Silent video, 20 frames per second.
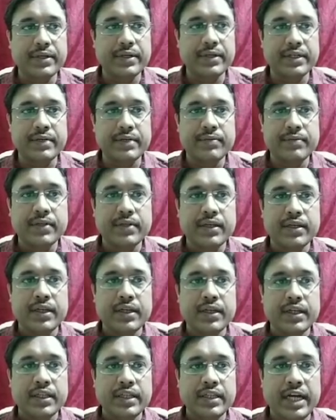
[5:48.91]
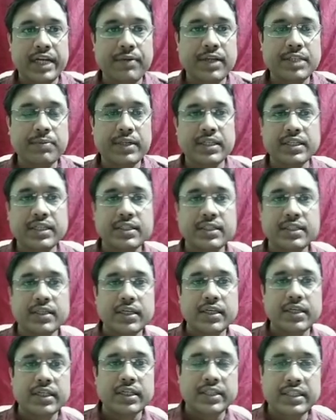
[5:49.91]
that I will explain just.
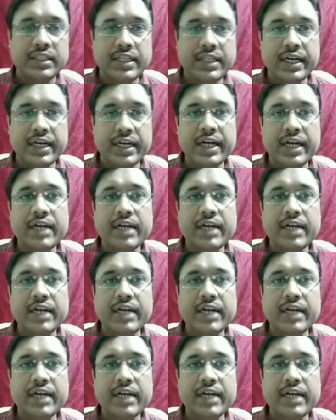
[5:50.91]
The second